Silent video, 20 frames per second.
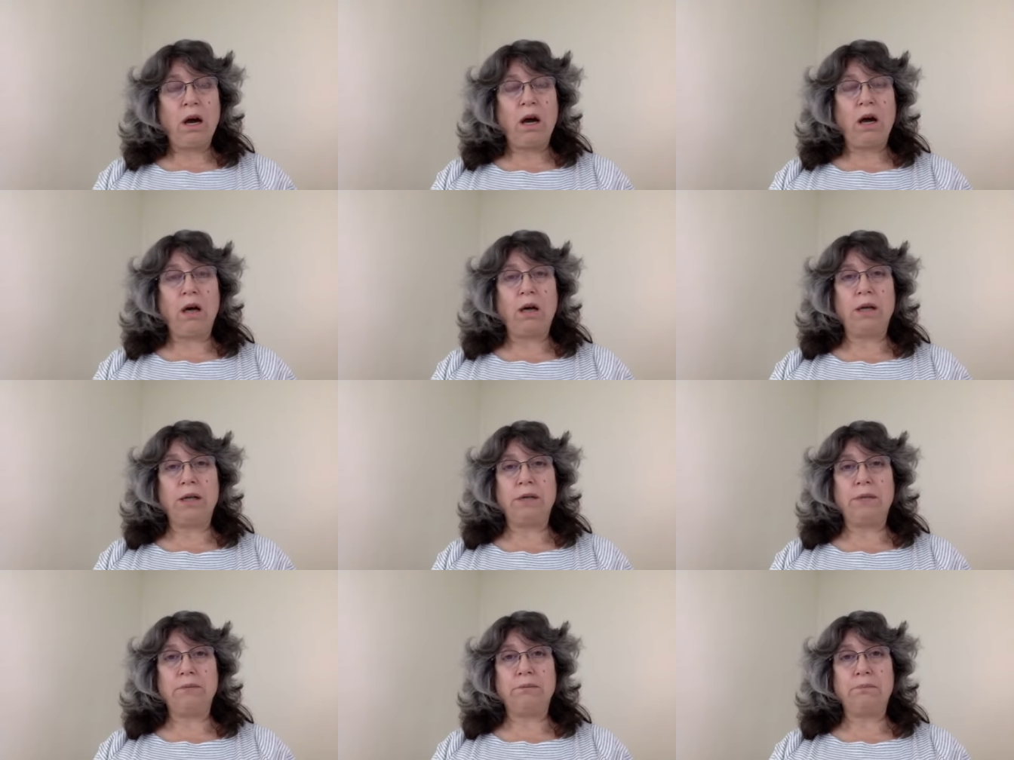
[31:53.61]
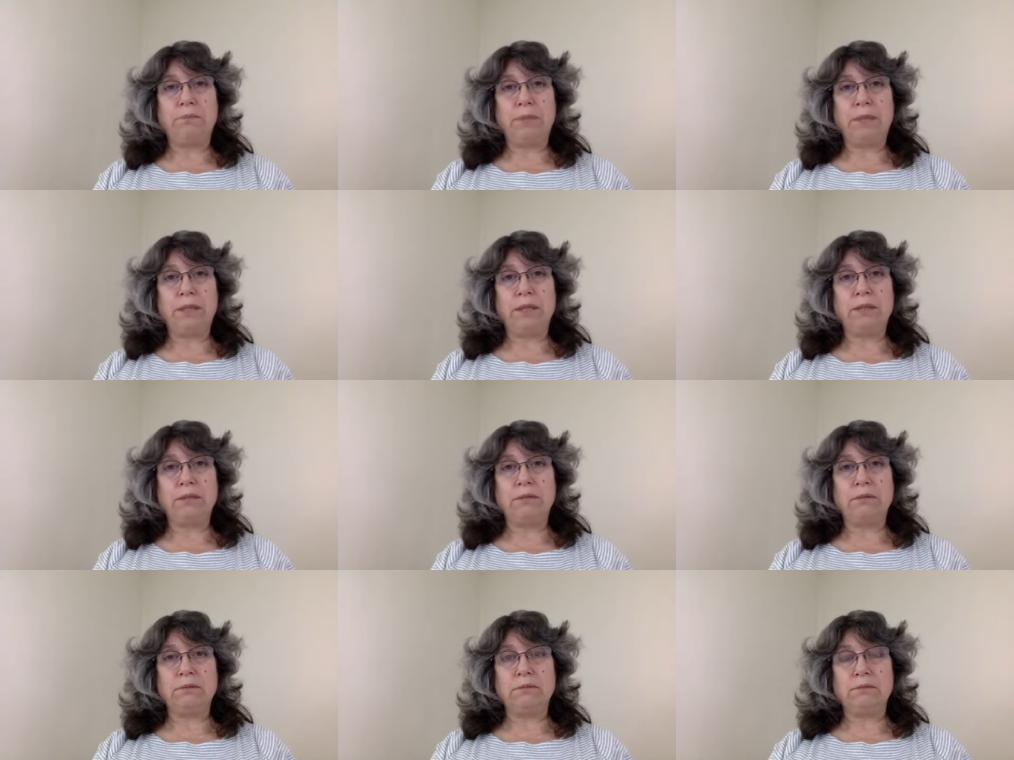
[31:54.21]
Um, but
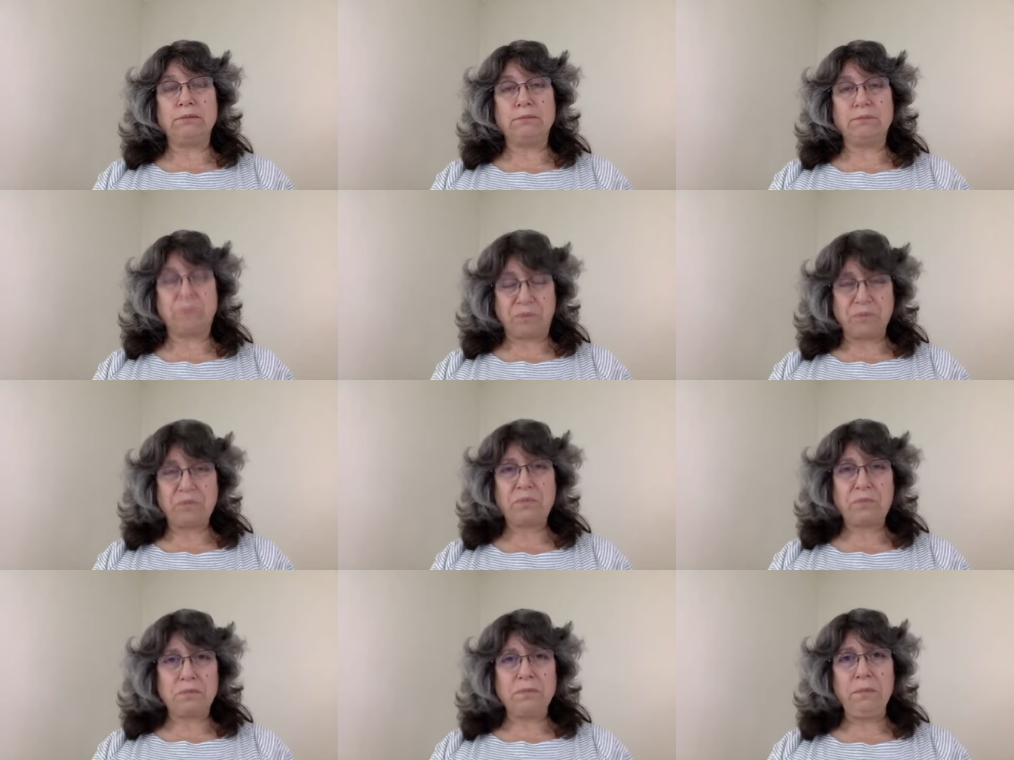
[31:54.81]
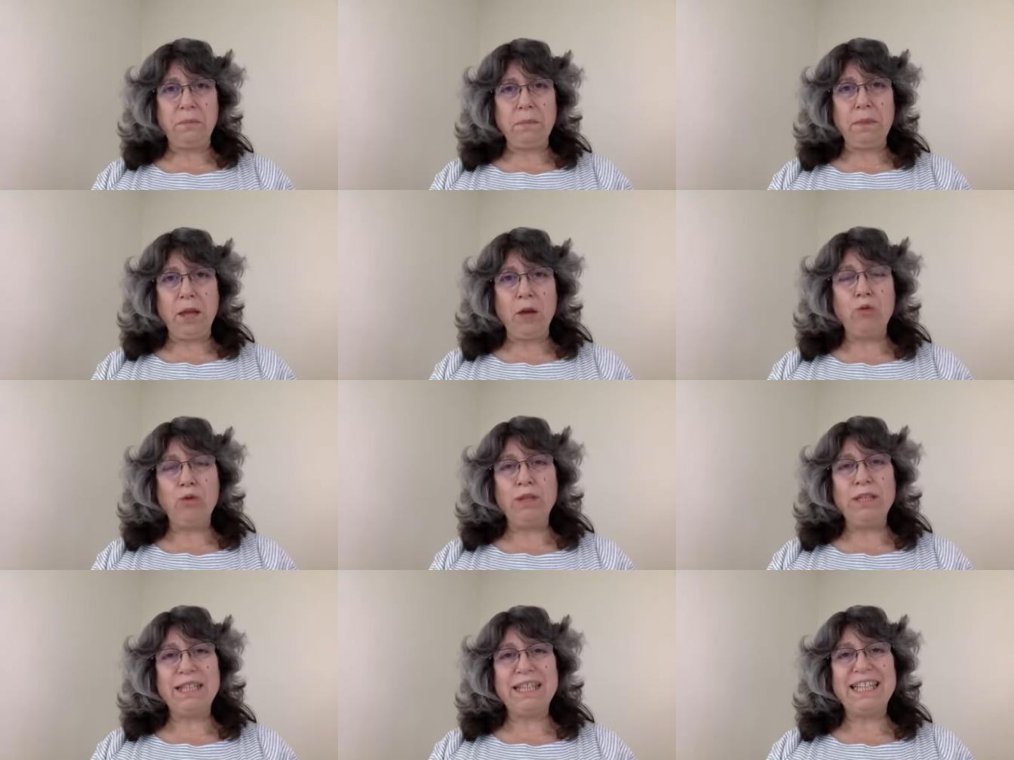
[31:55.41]

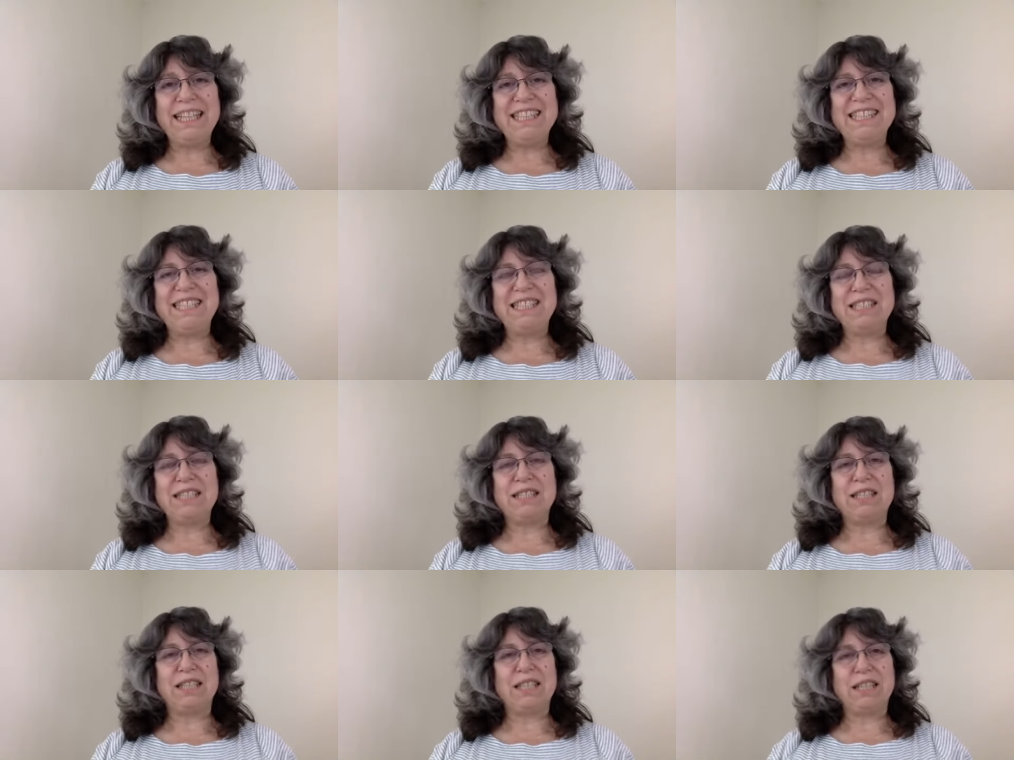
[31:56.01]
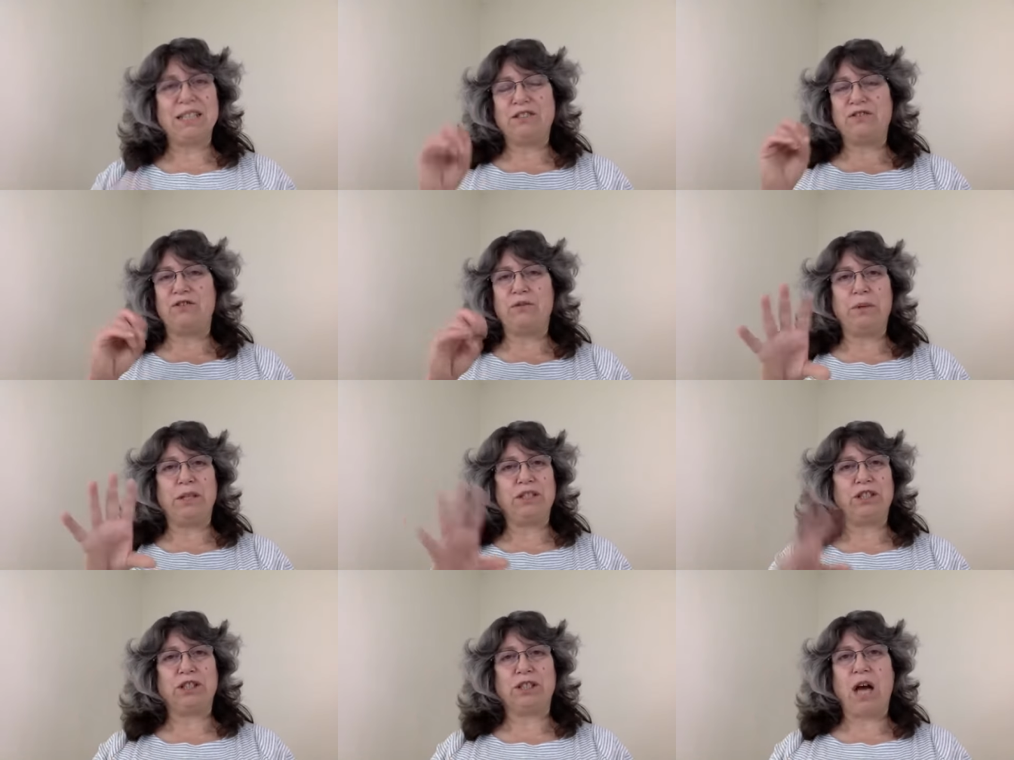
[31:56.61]
really, the easiest thing is for
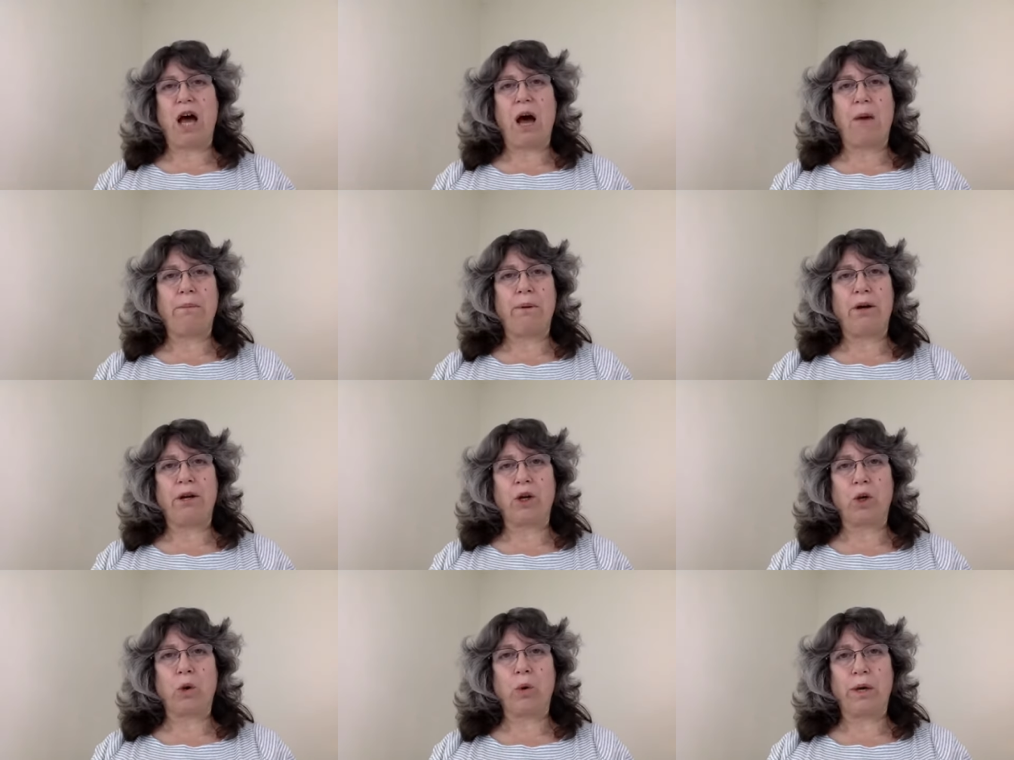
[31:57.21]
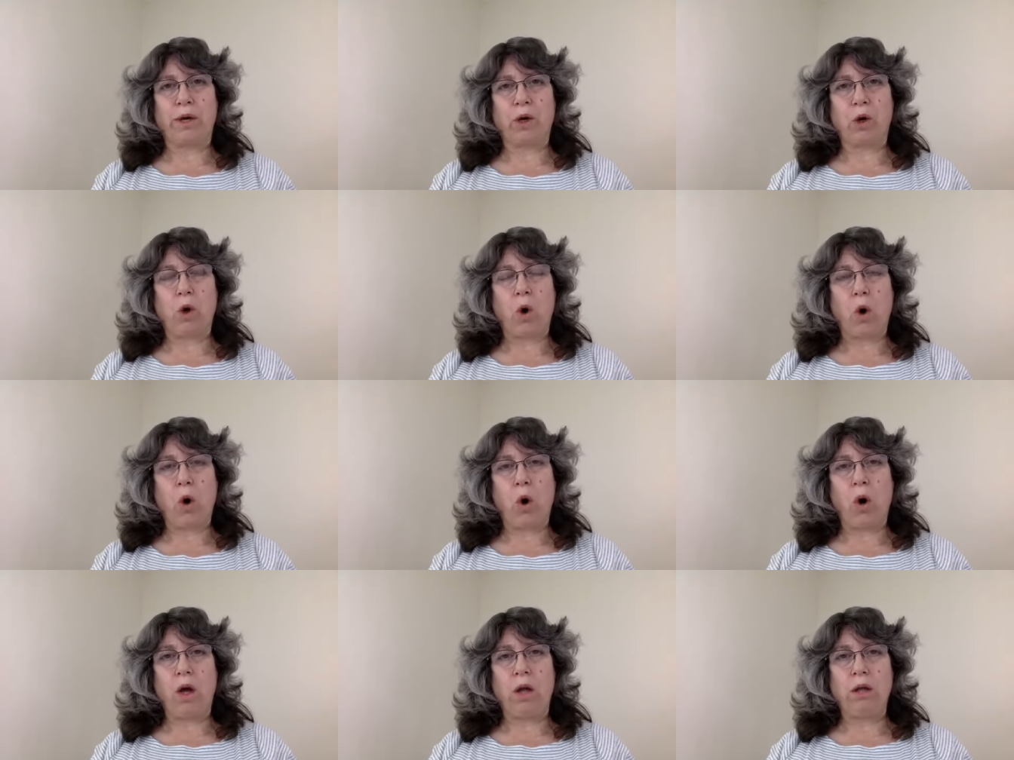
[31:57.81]
me to just hop on a quick
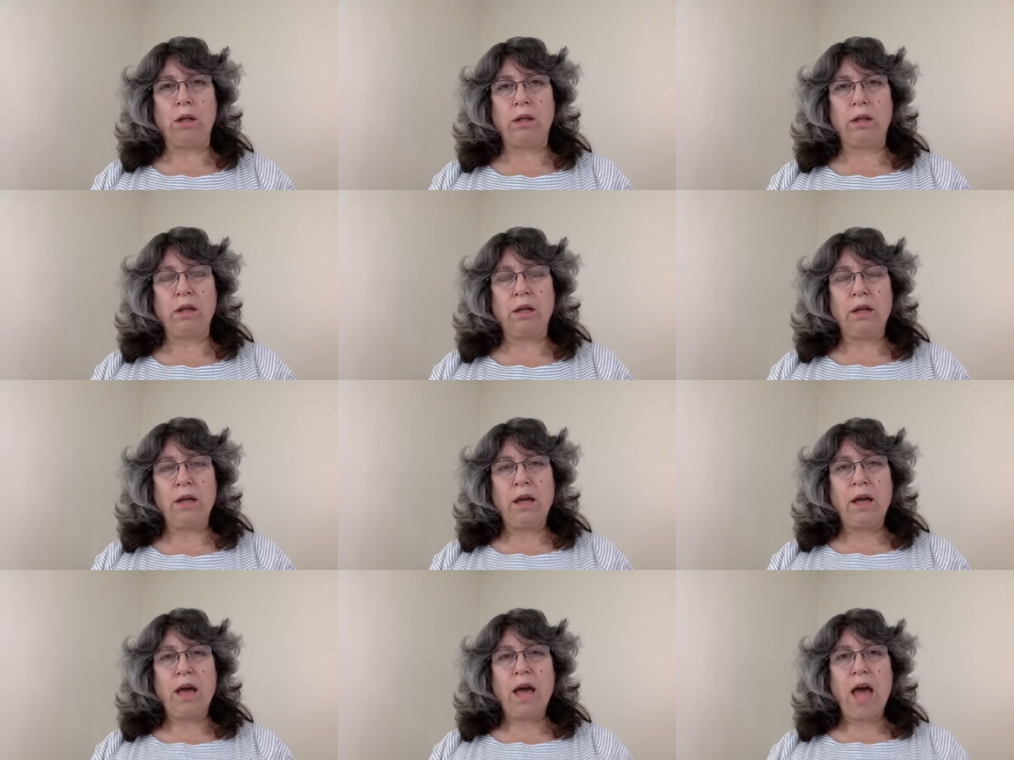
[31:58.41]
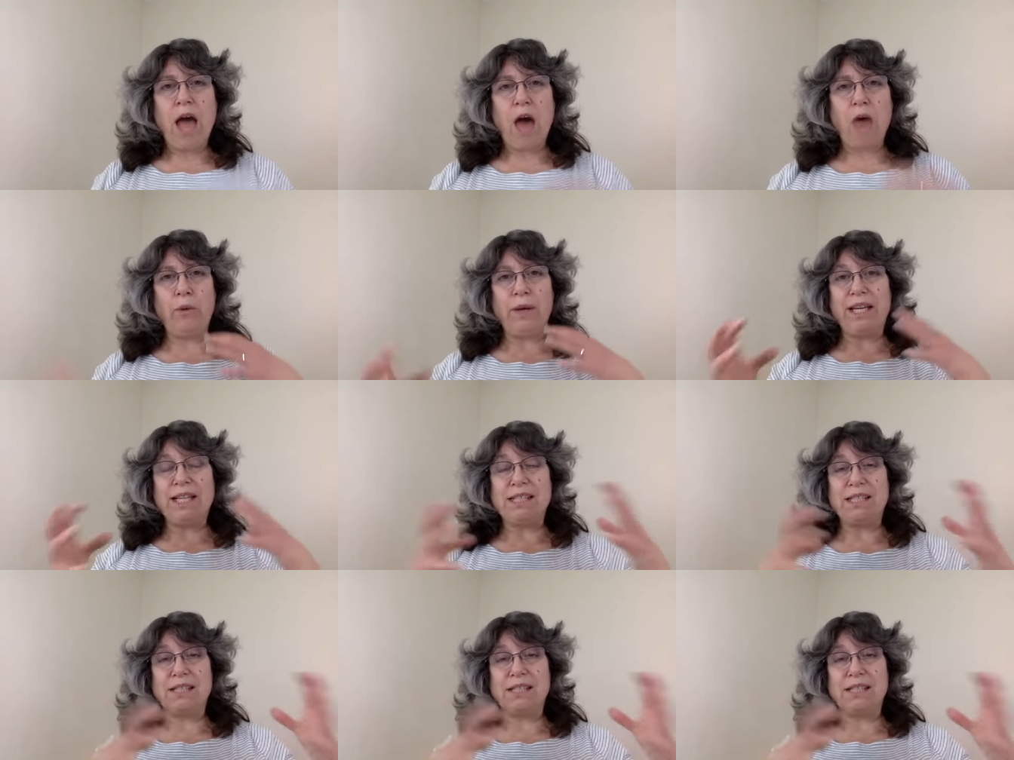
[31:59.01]
call and we could